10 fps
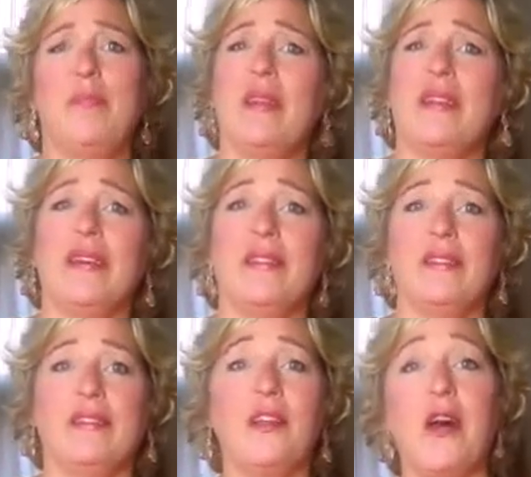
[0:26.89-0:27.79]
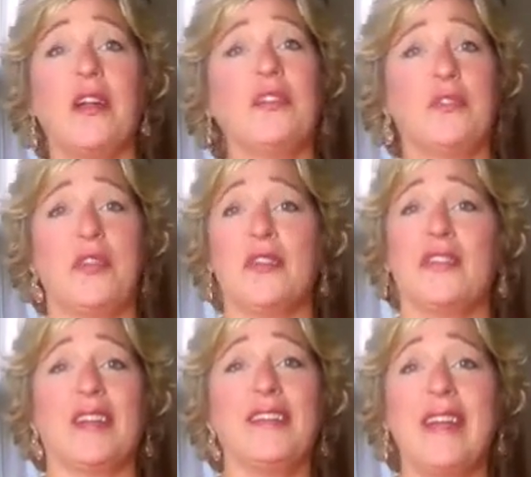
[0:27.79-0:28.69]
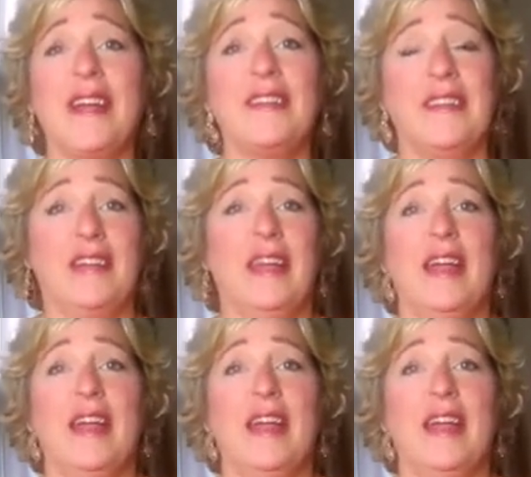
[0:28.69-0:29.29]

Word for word: be the launch for your success,